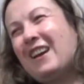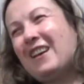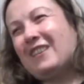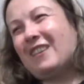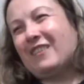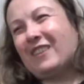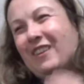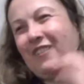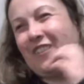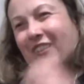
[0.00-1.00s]
You have to
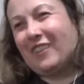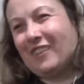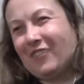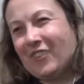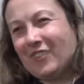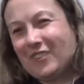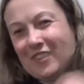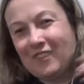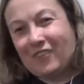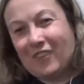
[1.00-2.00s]
keep on
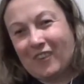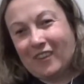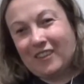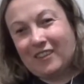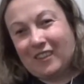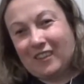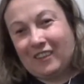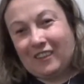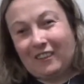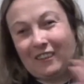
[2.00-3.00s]
producing products
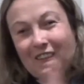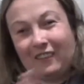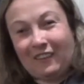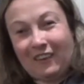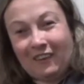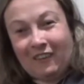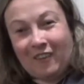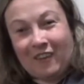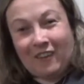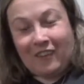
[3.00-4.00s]
that are
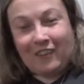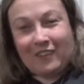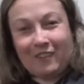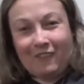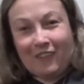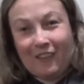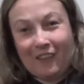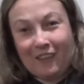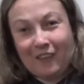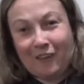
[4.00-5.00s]
not anything similar
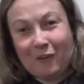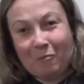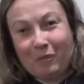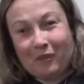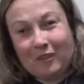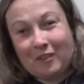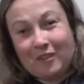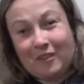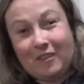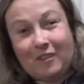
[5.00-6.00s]
like your
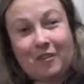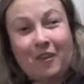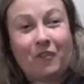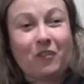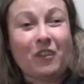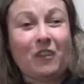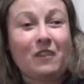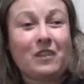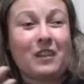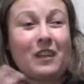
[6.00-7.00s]
competition. You have to have
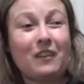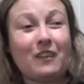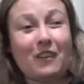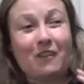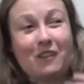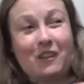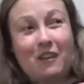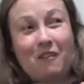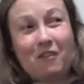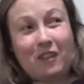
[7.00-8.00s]
a scandal every
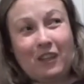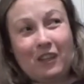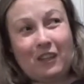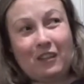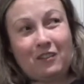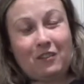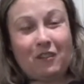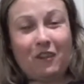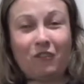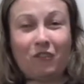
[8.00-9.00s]
now and again.
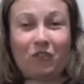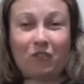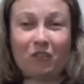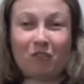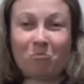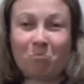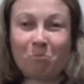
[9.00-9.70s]
You have to